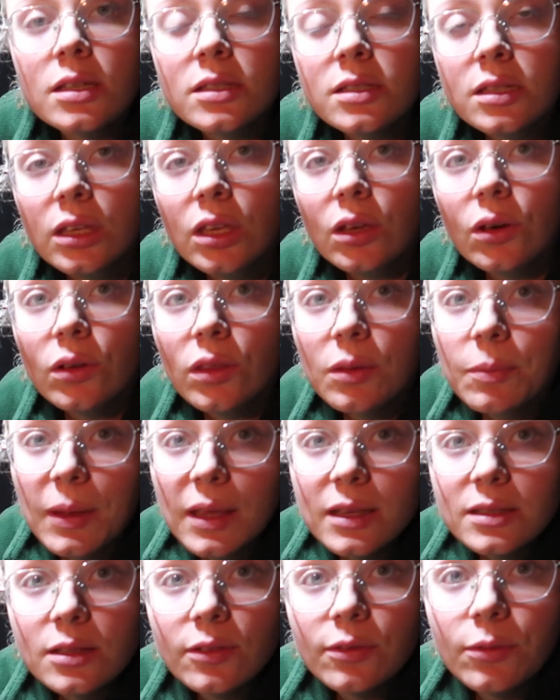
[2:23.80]
to secure the
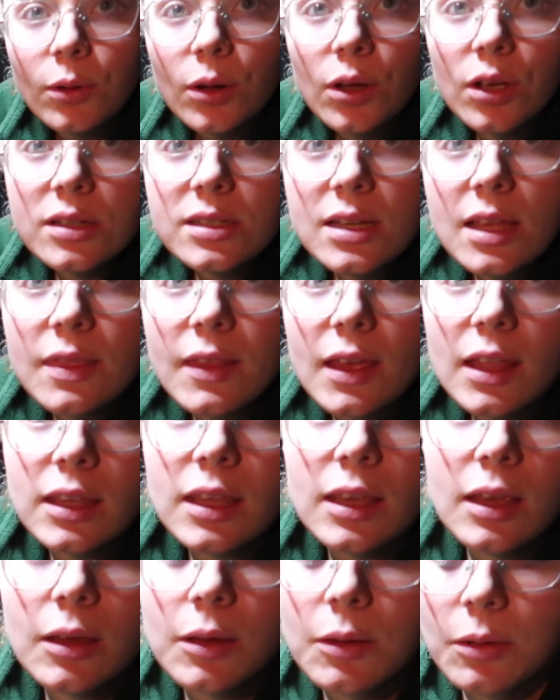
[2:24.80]
piece of wood, and then
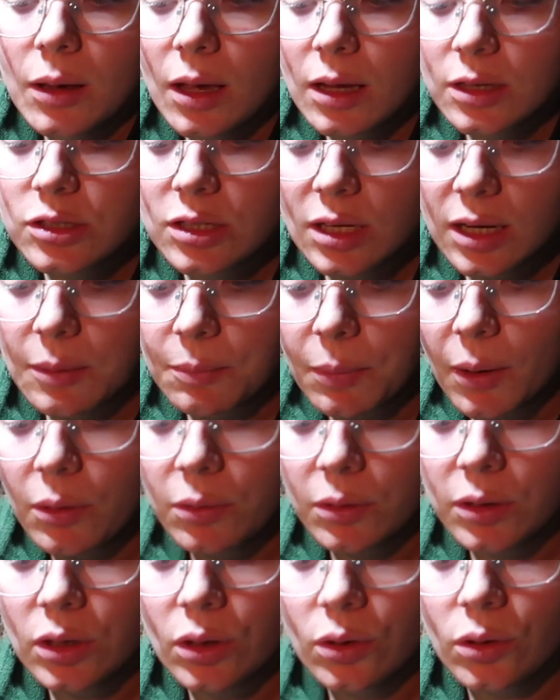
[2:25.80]
you actually
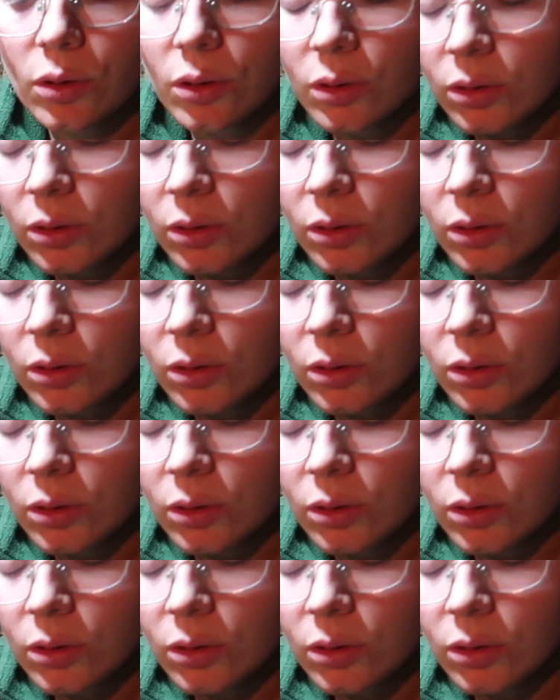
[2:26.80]
bolt your